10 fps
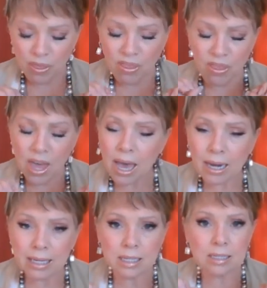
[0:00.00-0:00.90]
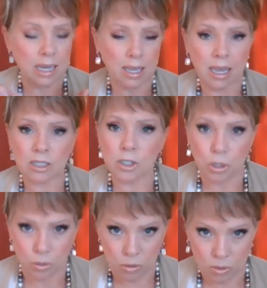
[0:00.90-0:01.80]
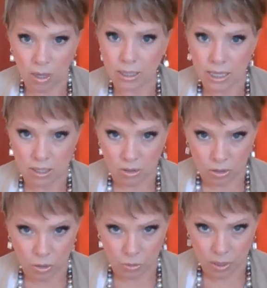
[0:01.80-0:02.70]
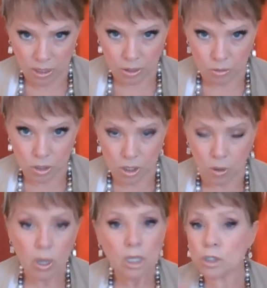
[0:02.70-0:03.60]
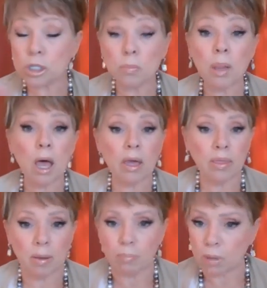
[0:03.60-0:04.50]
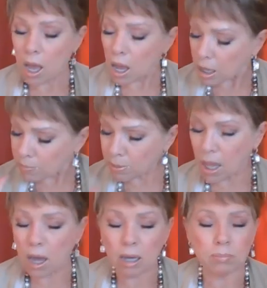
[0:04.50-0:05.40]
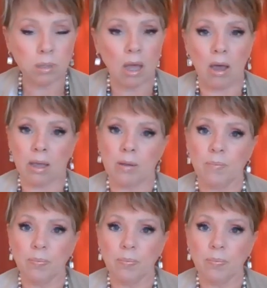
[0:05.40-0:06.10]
That is a guest you do not need on your radio show. Just block them. Block, block, block.